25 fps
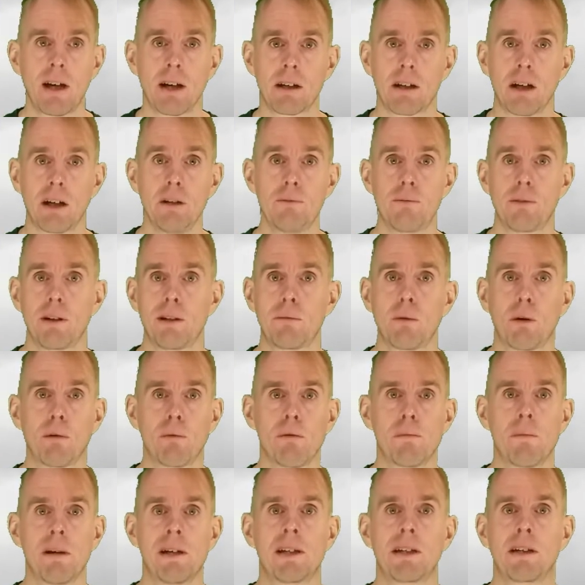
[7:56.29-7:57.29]
And hopefully
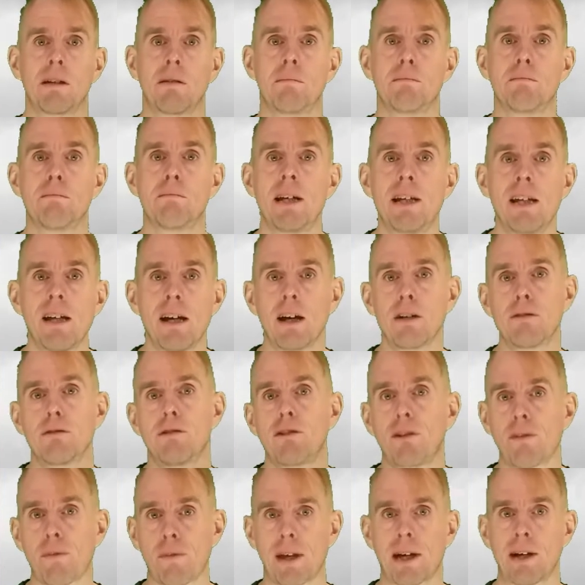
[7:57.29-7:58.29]
what we make are many
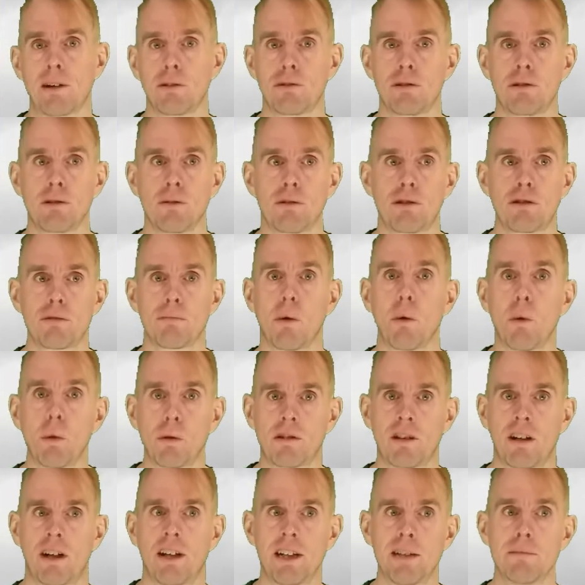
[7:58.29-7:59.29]
hundreds of thousands of
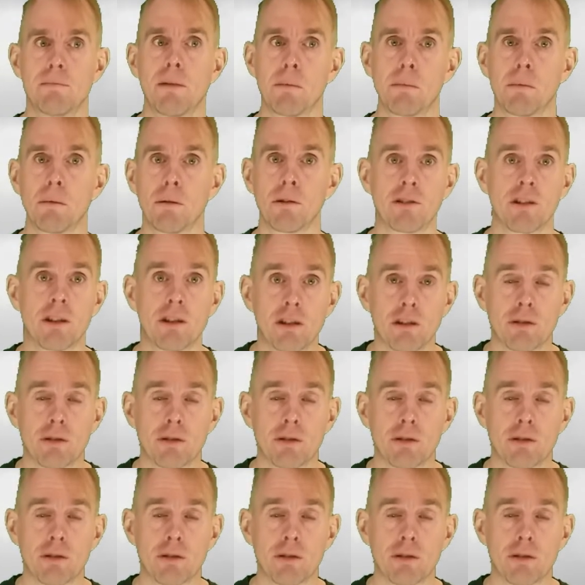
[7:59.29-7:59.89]
small, tiny bubbles